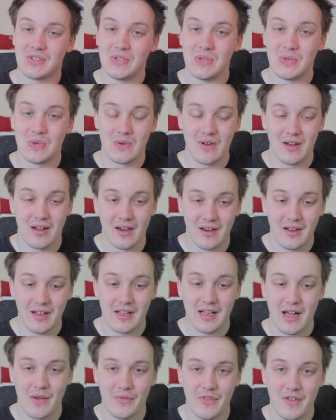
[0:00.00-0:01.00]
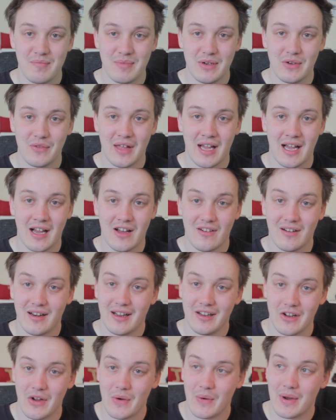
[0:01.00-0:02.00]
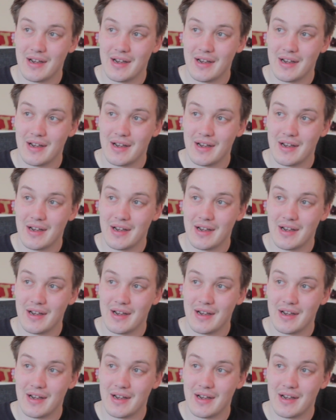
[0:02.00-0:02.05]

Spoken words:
cool, I like how they built that out of Lego,